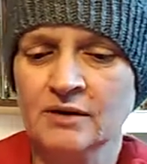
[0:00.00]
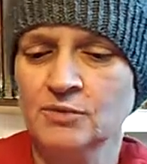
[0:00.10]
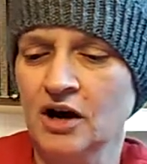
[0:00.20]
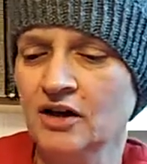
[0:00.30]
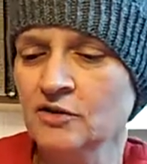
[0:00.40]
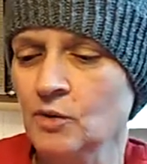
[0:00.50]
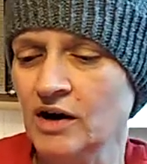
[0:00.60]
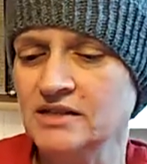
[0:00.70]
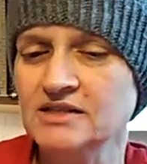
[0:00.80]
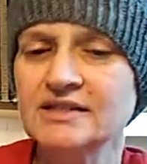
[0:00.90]
But
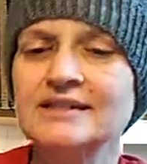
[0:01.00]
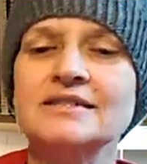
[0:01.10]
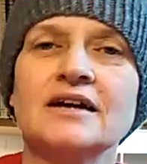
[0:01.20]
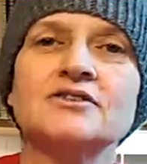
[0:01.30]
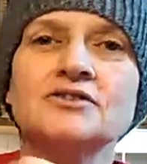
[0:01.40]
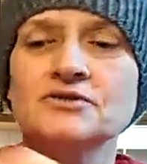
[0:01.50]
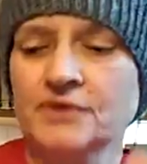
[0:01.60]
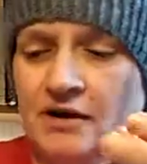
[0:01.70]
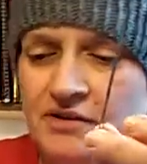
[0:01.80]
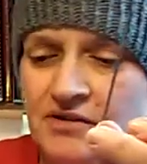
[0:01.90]
otherwise, this I use
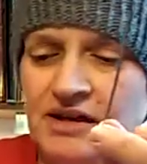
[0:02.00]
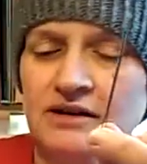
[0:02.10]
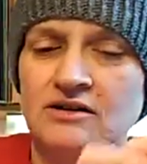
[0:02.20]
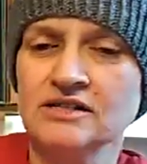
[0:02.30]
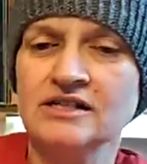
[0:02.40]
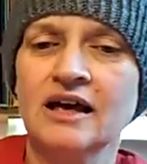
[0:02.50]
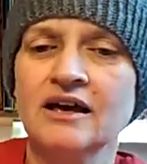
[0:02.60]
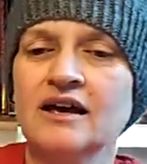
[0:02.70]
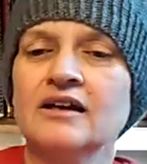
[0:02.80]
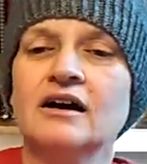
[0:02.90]
for everything else.
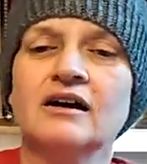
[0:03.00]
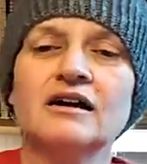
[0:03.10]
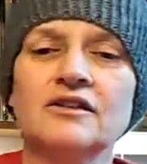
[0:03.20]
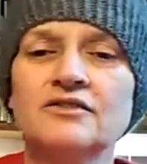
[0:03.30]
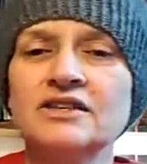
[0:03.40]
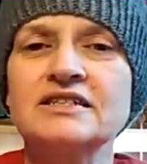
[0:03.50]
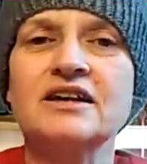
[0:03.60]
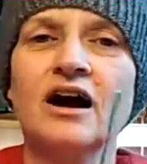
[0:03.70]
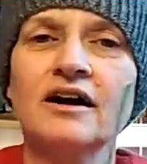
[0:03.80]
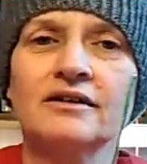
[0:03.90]
This
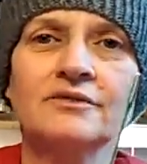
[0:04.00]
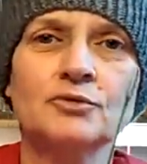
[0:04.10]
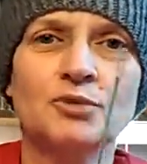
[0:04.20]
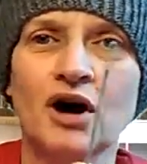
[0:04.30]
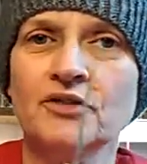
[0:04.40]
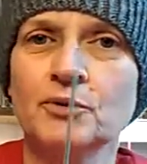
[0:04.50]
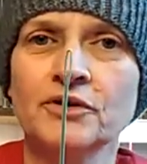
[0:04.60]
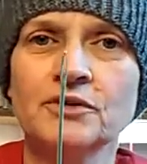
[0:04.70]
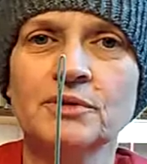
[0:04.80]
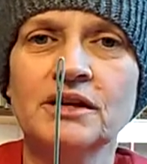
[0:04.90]
guy, I don't even bother
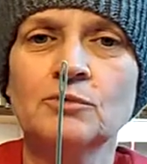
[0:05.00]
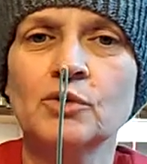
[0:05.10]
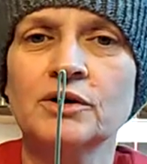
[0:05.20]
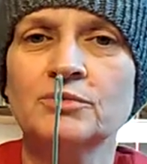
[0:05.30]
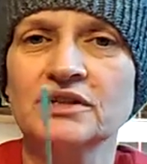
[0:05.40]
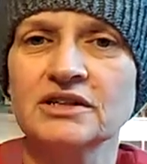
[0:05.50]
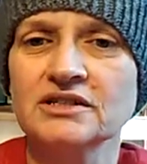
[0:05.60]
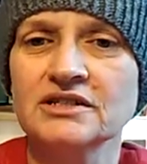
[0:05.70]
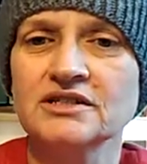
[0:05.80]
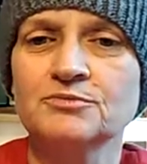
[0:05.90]
with him anymore
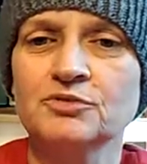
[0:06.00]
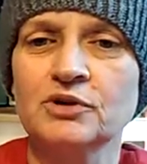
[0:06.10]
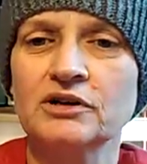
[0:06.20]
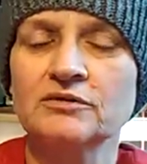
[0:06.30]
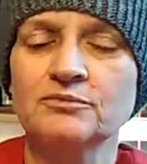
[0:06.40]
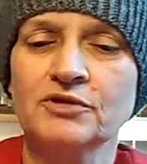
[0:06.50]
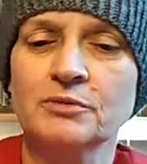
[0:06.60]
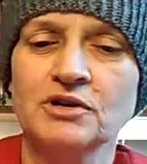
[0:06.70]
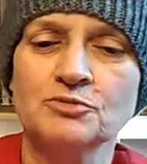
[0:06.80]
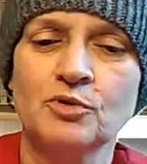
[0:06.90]
because he's
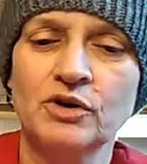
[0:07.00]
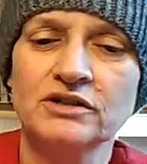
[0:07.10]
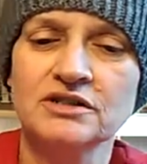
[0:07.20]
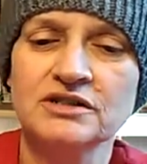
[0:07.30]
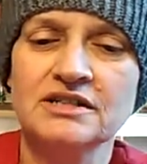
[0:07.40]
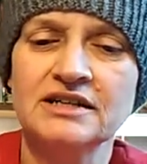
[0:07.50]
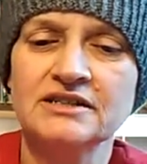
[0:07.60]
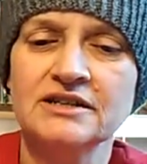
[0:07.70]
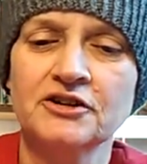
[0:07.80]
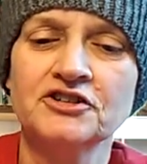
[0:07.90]
pretty much pointless.
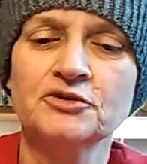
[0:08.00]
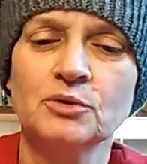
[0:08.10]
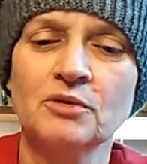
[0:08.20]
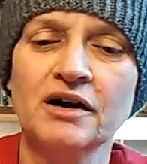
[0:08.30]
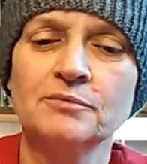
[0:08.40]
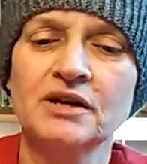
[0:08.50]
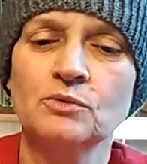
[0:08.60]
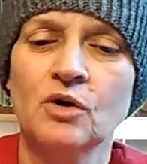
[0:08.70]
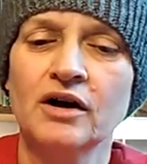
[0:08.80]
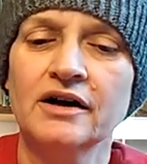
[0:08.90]
He's there to remind me
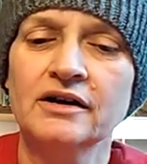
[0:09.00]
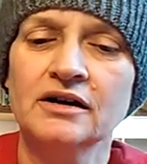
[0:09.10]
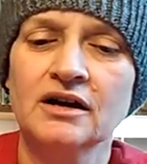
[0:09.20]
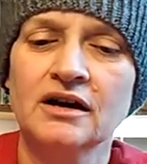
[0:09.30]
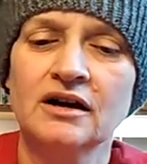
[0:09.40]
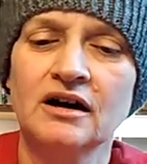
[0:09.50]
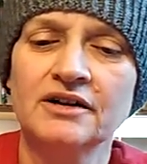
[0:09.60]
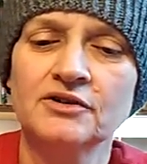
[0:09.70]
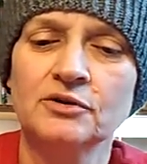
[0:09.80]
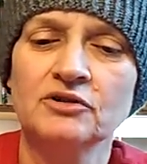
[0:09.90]
why
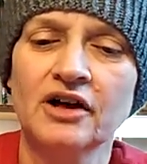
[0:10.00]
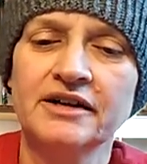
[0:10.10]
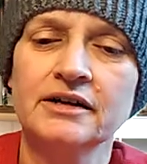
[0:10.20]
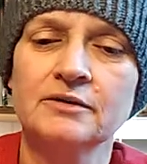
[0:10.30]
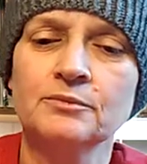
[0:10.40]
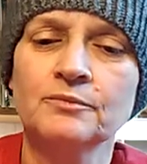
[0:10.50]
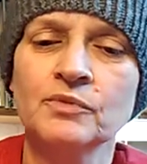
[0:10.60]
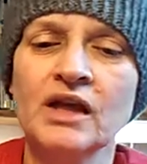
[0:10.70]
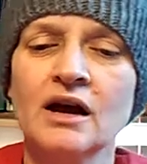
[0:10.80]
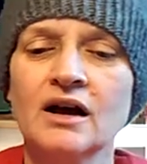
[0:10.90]
I don't like him.
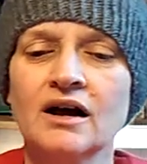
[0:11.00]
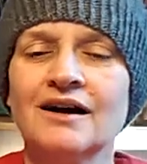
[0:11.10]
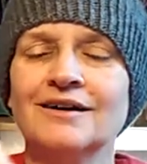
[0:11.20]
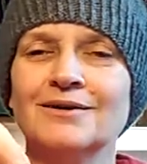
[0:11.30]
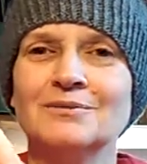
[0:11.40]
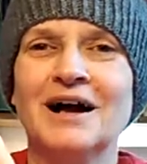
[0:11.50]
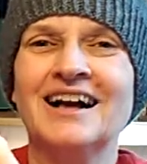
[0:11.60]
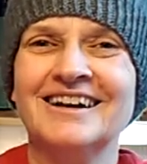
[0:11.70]
Um,